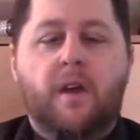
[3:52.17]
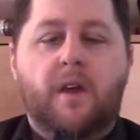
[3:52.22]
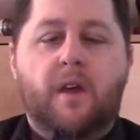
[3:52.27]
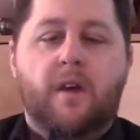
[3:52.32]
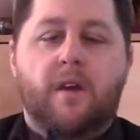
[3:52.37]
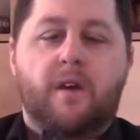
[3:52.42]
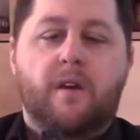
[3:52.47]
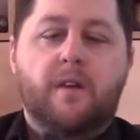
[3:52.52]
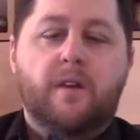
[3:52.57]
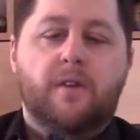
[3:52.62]

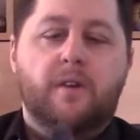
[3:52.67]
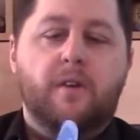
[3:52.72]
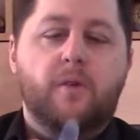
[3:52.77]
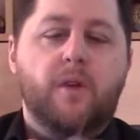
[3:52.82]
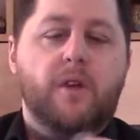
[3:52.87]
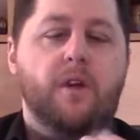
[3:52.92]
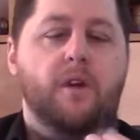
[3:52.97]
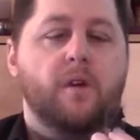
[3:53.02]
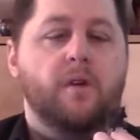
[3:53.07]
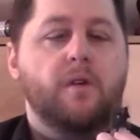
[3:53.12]
Alright, there we
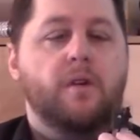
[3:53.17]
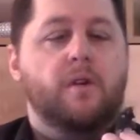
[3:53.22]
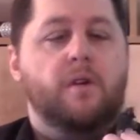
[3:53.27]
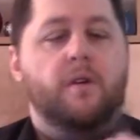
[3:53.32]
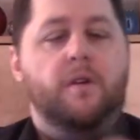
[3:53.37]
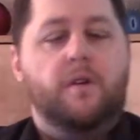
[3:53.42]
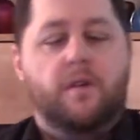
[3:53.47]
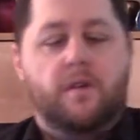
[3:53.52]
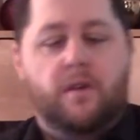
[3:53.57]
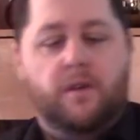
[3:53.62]
go.
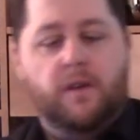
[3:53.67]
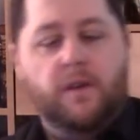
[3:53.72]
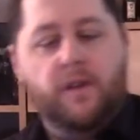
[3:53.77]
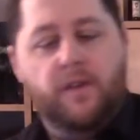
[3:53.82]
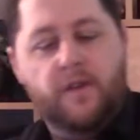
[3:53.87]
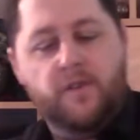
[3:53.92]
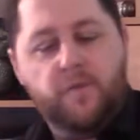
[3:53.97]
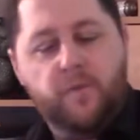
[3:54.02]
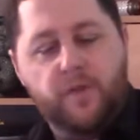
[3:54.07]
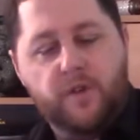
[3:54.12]
Yeah,
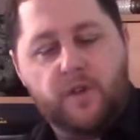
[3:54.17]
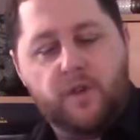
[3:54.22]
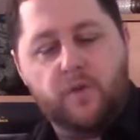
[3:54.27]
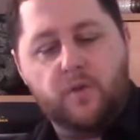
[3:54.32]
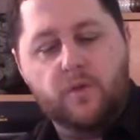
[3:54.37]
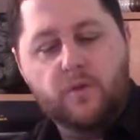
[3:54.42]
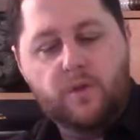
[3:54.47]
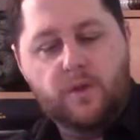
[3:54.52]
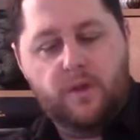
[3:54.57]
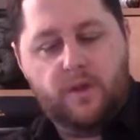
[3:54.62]
that's pretty
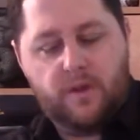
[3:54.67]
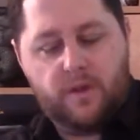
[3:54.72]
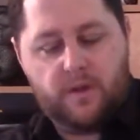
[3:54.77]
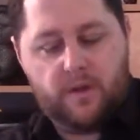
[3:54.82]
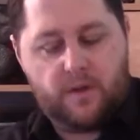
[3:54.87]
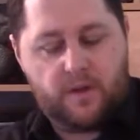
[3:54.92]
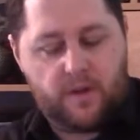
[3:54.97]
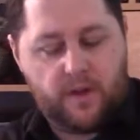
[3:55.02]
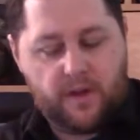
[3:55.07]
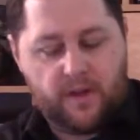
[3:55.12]
cool.
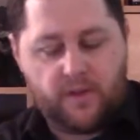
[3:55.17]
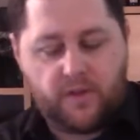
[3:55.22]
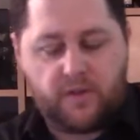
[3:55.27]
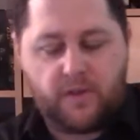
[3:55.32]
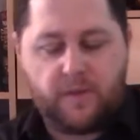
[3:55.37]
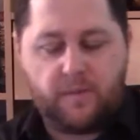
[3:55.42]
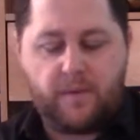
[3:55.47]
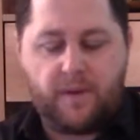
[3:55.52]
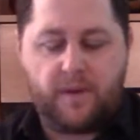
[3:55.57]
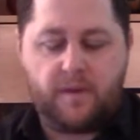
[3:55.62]
I could
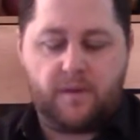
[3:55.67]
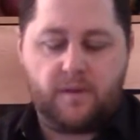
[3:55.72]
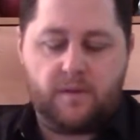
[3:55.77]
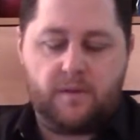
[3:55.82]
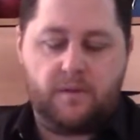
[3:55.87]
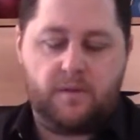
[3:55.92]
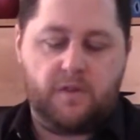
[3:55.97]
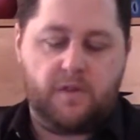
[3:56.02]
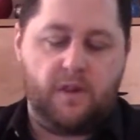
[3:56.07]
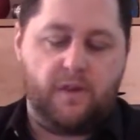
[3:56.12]
see
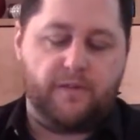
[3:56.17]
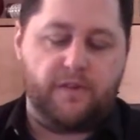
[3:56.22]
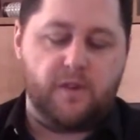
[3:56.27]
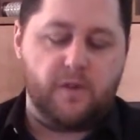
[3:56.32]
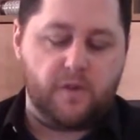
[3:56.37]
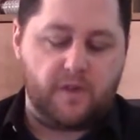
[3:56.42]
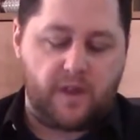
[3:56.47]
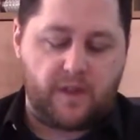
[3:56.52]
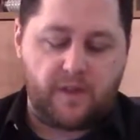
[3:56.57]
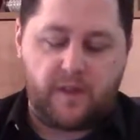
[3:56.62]
myself
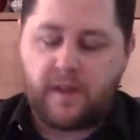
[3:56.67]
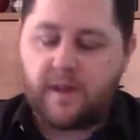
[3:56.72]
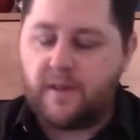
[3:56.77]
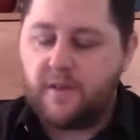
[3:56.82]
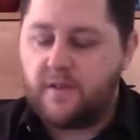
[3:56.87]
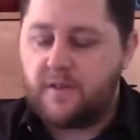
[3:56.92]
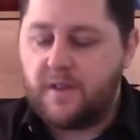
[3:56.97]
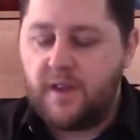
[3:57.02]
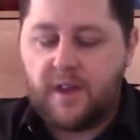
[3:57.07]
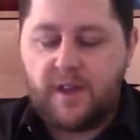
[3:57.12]
using
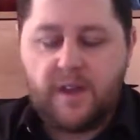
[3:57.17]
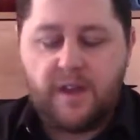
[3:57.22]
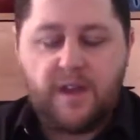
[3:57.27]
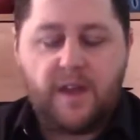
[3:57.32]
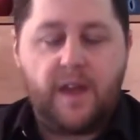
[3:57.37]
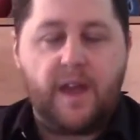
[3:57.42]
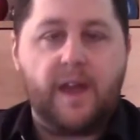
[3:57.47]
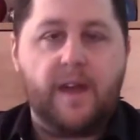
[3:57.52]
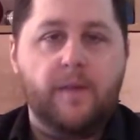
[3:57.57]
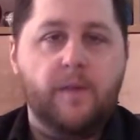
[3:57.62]
these.
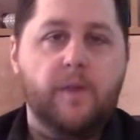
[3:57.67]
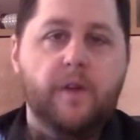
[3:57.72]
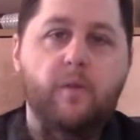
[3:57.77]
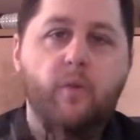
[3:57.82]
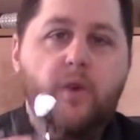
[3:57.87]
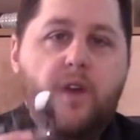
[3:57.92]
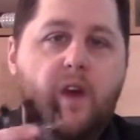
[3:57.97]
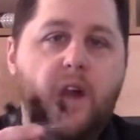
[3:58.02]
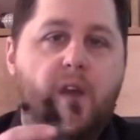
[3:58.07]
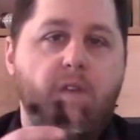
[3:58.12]
And then
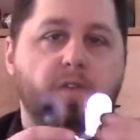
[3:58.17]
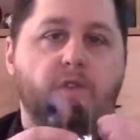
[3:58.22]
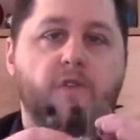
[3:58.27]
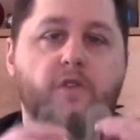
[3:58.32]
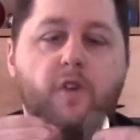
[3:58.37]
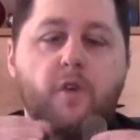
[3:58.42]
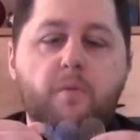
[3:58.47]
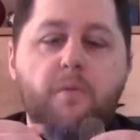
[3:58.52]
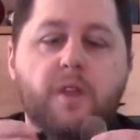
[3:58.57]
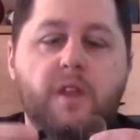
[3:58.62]
we got
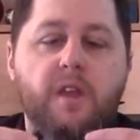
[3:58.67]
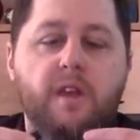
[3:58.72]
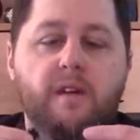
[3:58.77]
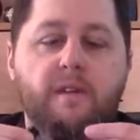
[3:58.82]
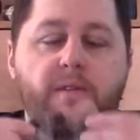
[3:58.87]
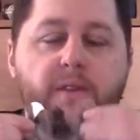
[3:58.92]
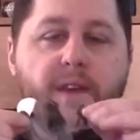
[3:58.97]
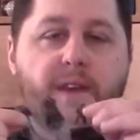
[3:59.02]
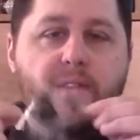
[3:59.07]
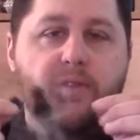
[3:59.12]
so many of
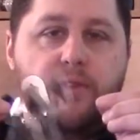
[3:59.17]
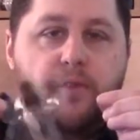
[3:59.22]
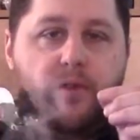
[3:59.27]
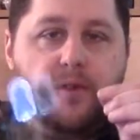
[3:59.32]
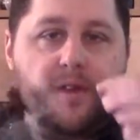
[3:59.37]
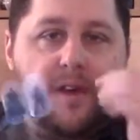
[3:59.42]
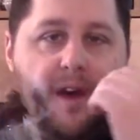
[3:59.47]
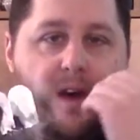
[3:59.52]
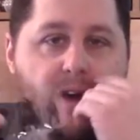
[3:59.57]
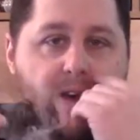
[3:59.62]
these little
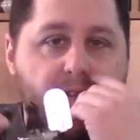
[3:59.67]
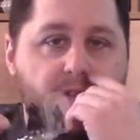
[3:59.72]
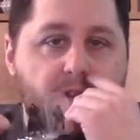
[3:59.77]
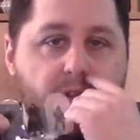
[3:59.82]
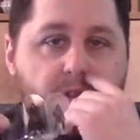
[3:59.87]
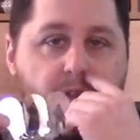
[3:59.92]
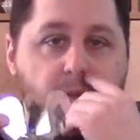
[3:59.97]
guys in the